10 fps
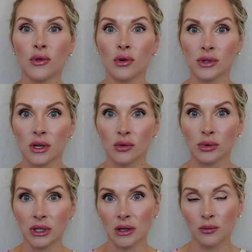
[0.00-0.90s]
those are
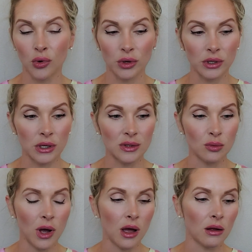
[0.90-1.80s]
really important as
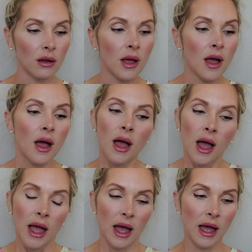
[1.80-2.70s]
well.
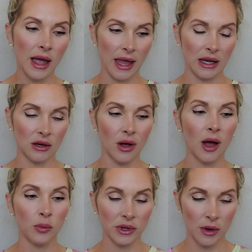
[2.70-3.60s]
And it'll
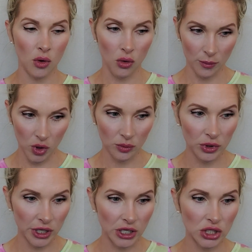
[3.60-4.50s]
help with hormonal
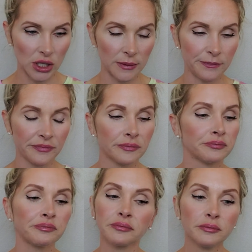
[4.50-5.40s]
production.
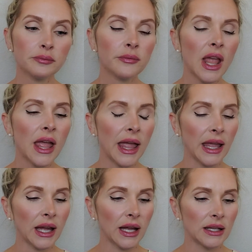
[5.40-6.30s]

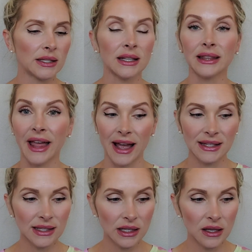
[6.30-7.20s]
And
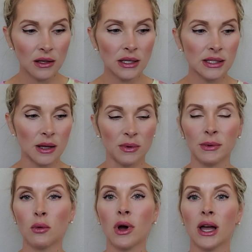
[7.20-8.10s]
lastly,
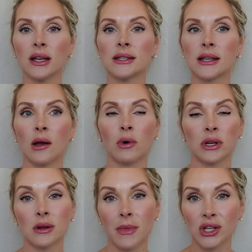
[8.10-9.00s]
supplement wise, I
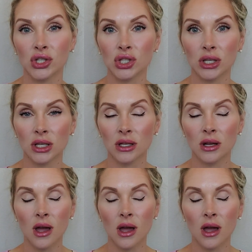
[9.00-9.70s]
wanted to mention